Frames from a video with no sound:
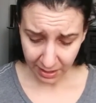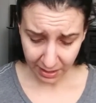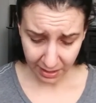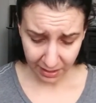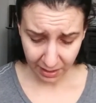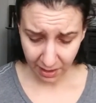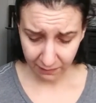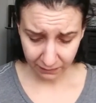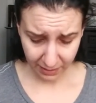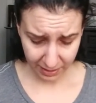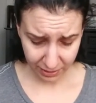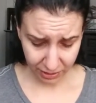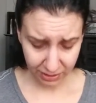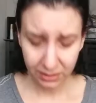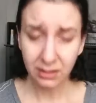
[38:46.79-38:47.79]
and of
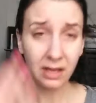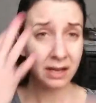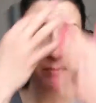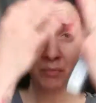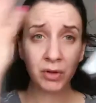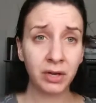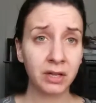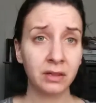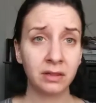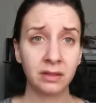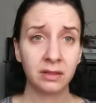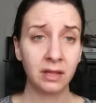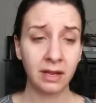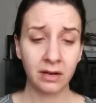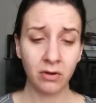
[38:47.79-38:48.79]
like just like putting
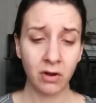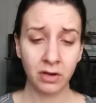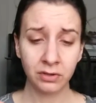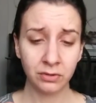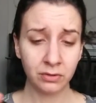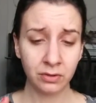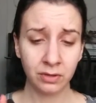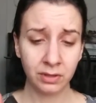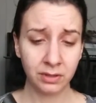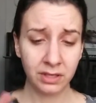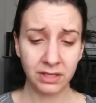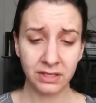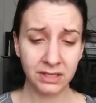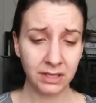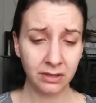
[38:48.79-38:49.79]
like contour and
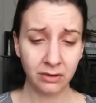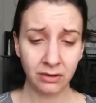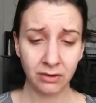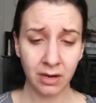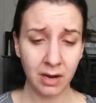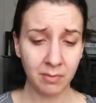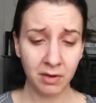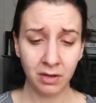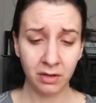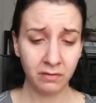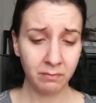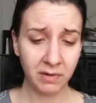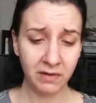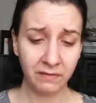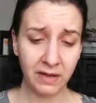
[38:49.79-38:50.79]
concealer and crap all
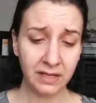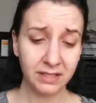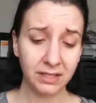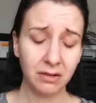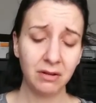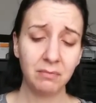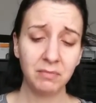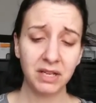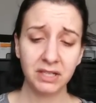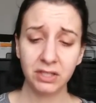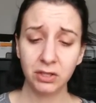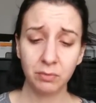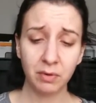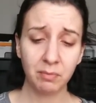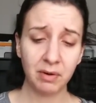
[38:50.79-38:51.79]
over my face, so I'm like
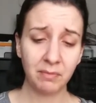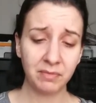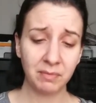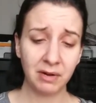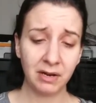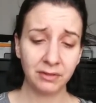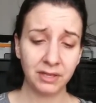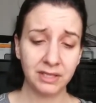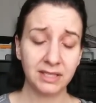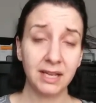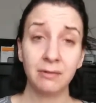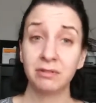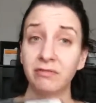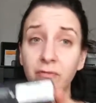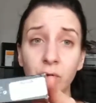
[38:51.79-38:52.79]
super pumped about this.
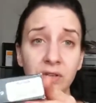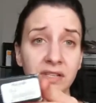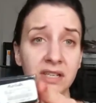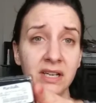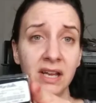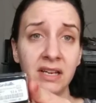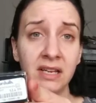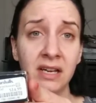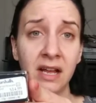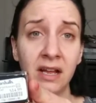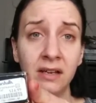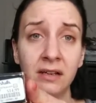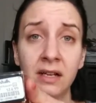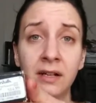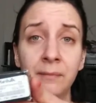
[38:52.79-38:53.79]
It was
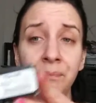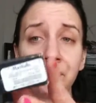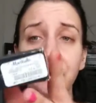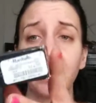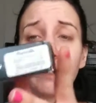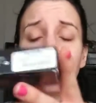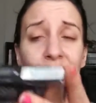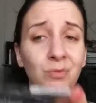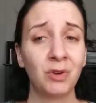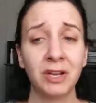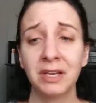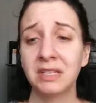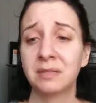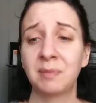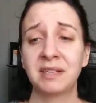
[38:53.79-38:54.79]
$14.99. There was
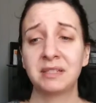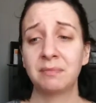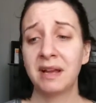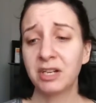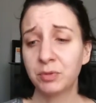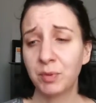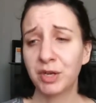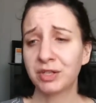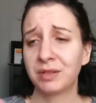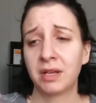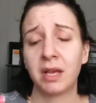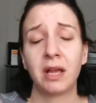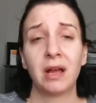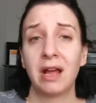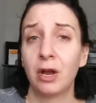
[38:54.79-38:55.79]
one, it's by Smashbox.
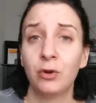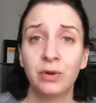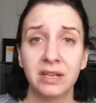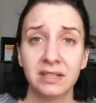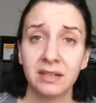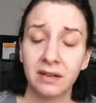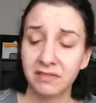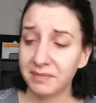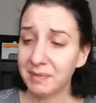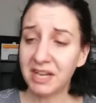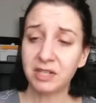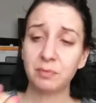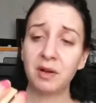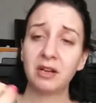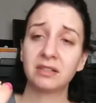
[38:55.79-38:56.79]
Who doesn't love
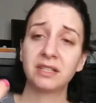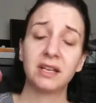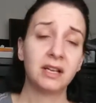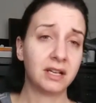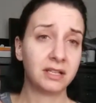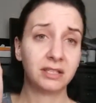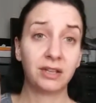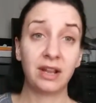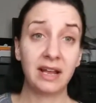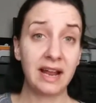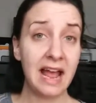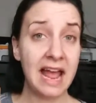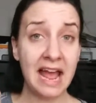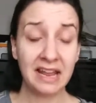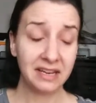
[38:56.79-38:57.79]
Smashbox? So
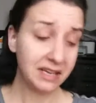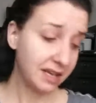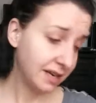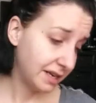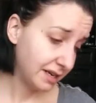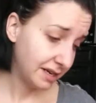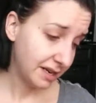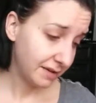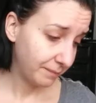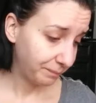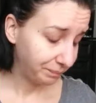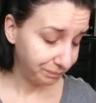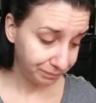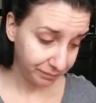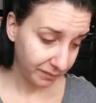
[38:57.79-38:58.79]
like, I had to get it.
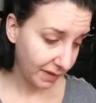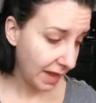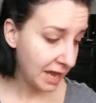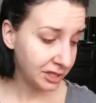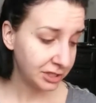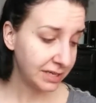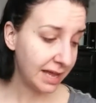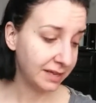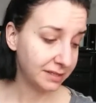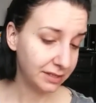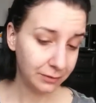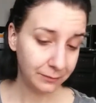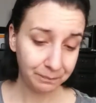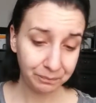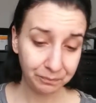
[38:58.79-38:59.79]
I just had
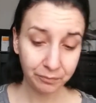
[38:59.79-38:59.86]
to.